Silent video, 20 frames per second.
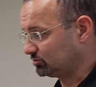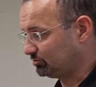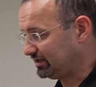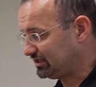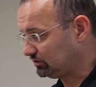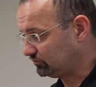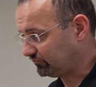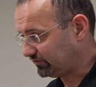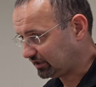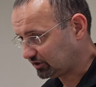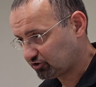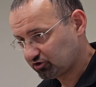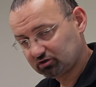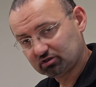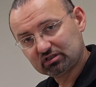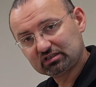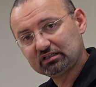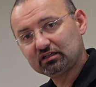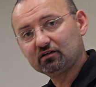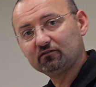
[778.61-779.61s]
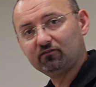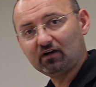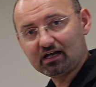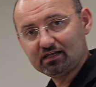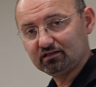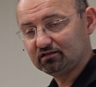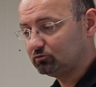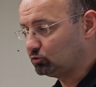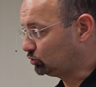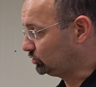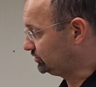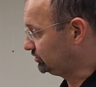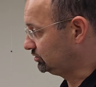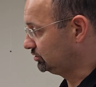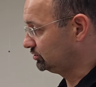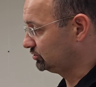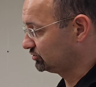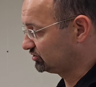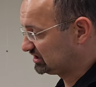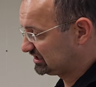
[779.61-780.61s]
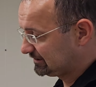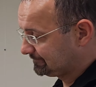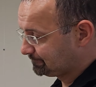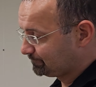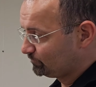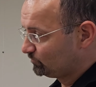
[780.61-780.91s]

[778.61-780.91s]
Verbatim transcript: manufacturers like vinyl windows,